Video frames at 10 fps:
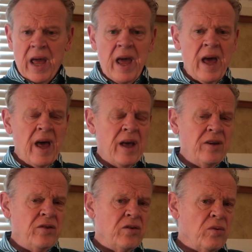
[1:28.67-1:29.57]

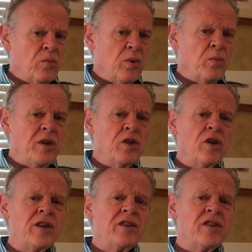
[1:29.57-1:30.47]
And when we
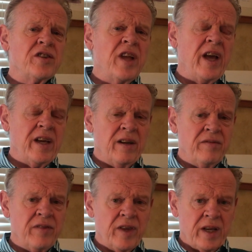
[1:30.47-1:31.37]
look at this
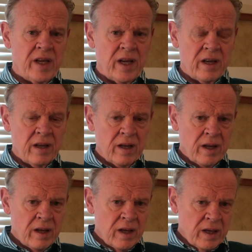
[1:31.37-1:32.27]
negative thinking,
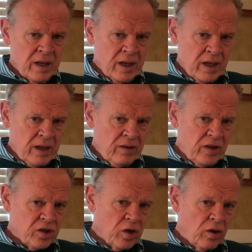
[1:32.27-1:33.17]

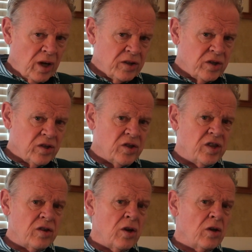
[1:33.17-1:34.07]
this
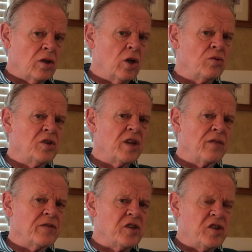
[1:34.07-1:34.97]
causes low
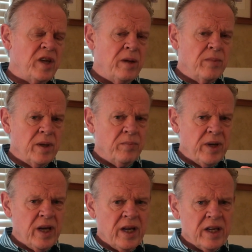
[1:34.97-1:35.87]
self-esteem in the
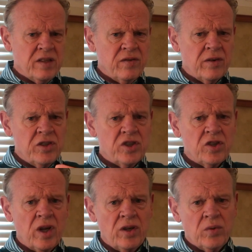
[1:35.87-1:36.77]
beginning. It's very
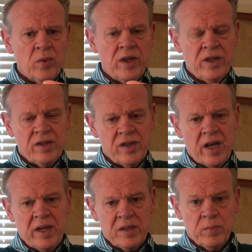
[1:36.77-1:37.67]
subtle the way this
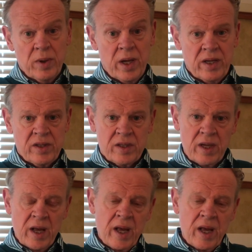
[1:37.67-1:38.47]
takes place.